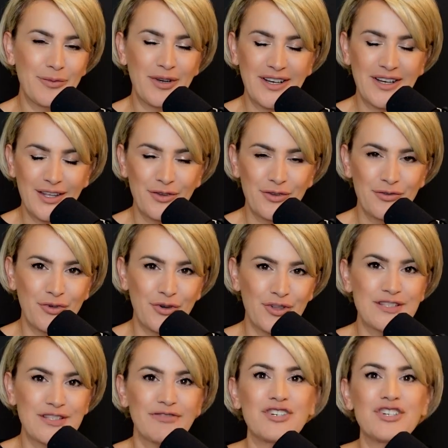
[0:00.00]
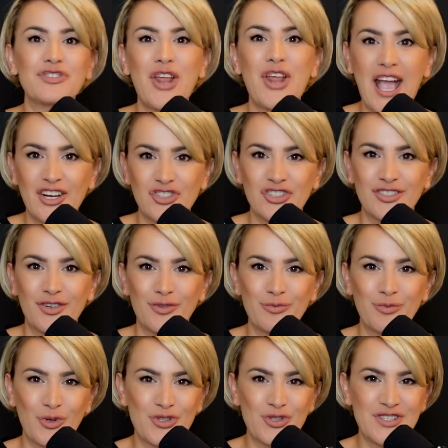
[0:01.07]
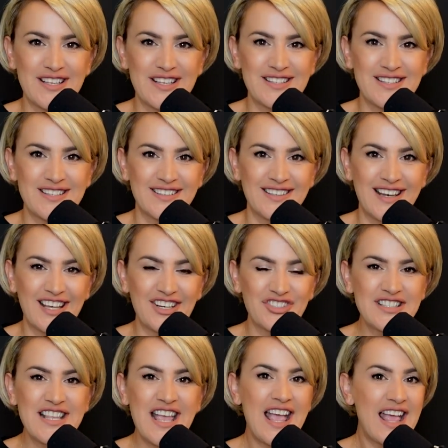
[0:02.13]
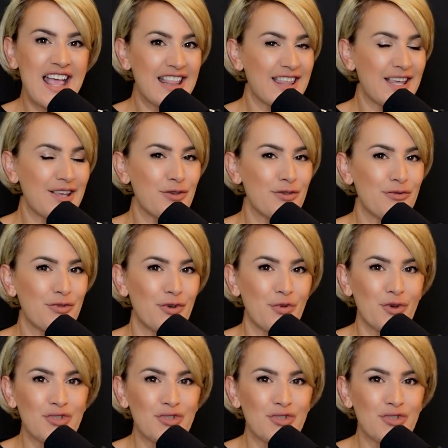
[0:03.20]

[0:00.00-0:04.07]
Damir, thank you for this first reaction on Bosnia's uh, elections. Thank you for